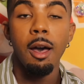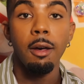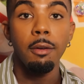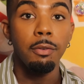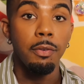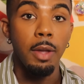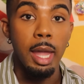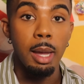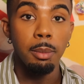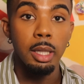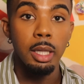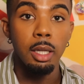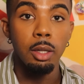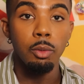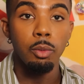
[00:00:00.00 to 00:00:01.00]
of
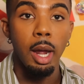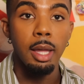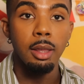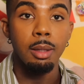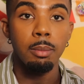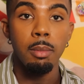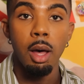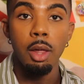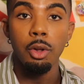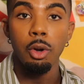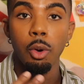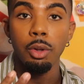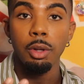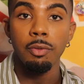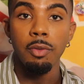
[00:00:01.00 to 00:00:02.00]
family, right? The mother
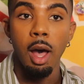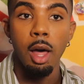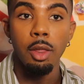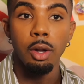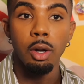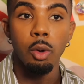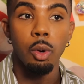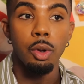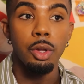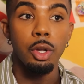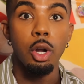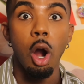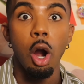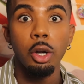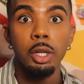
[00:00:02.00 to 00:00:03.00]
or the father or the
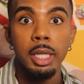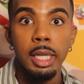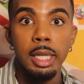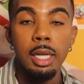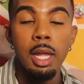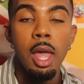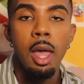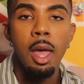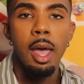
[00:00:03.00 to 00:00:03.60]
guardian.